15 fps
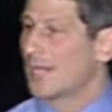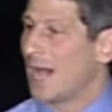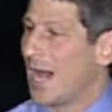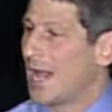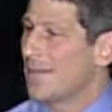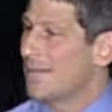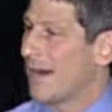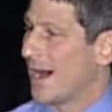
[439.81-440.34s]

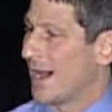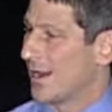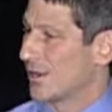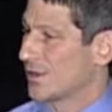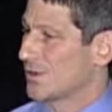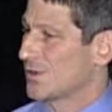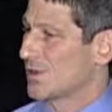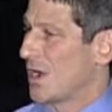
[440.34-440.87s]
Time
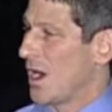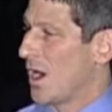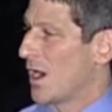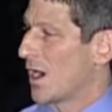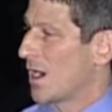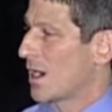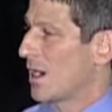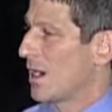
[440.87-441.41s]
buyers
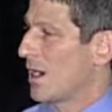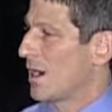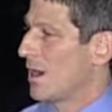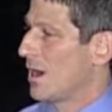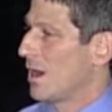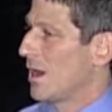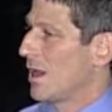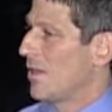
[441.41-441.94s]
are
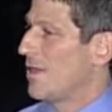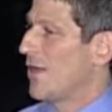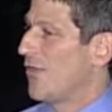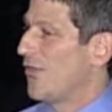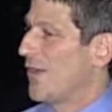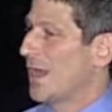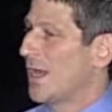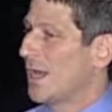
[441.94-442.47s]
the
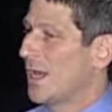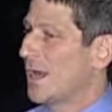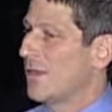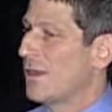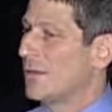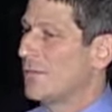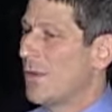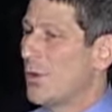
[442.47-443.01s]
thing
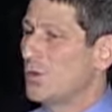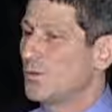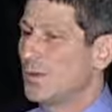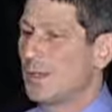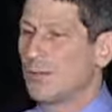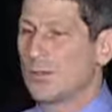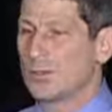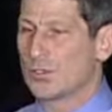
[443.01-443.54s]
that
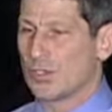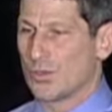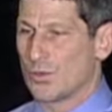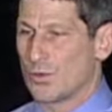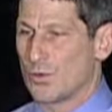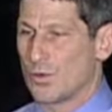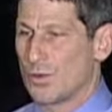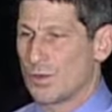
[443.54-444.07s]
most people
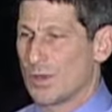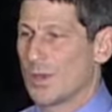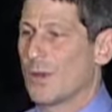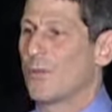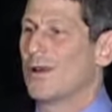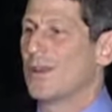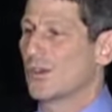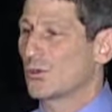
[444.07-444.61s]
do
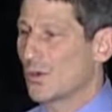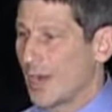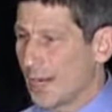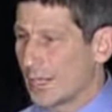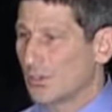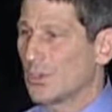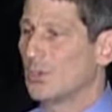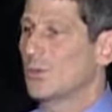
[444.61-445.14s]
when they're
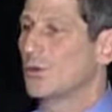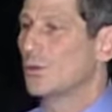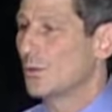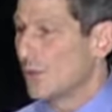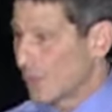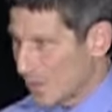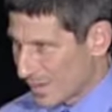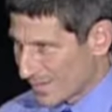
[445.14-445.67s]
trying
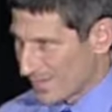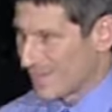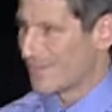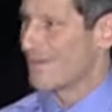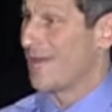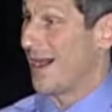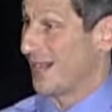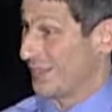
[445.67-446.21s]
to
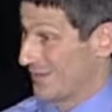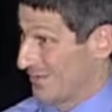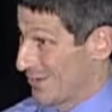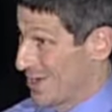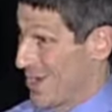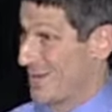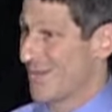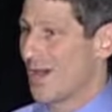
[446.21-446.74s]
buy
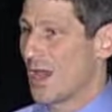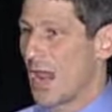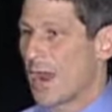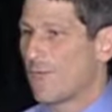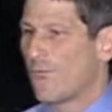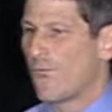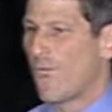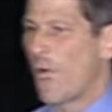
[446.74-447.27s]
some time
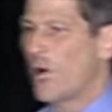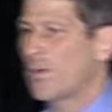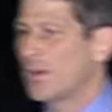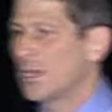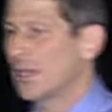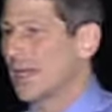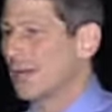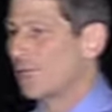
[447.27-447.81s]
and
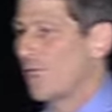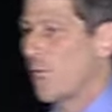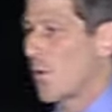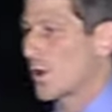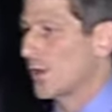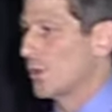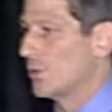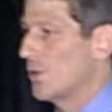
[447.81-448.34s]
formulate
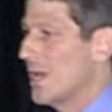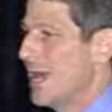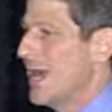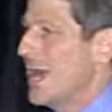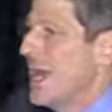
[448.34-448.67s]
for you.